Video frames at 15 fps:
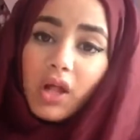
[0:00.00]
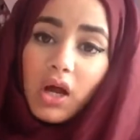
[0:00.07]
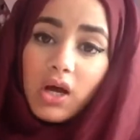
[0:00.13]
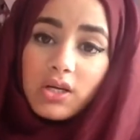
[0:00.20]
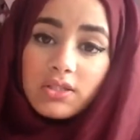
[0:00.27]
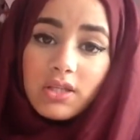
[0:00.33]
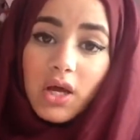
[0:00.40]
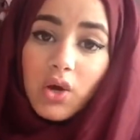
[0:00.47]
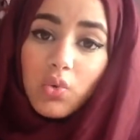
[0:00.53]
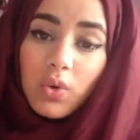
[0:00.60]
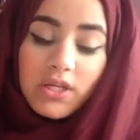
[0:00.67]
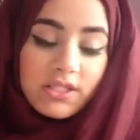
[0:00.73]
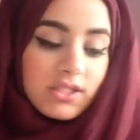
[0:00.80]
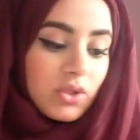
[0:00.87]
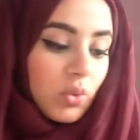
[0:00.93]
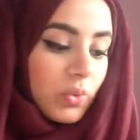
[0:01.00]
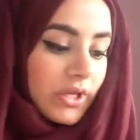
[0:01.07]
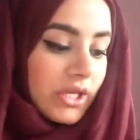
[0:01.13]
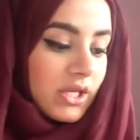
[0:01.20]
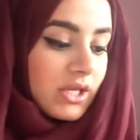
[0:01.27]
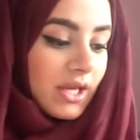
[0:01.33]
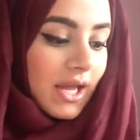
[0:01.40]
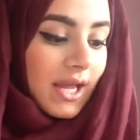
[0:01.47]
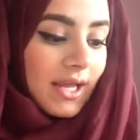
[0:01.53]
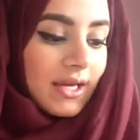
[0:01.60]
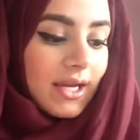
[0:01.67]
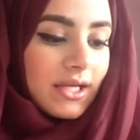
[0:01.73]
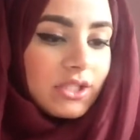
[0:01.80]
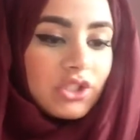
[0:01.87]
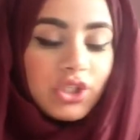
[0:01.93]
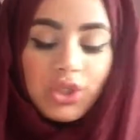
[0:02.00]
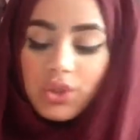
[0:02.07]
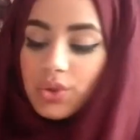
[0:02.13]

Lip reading: Also, once a week I like to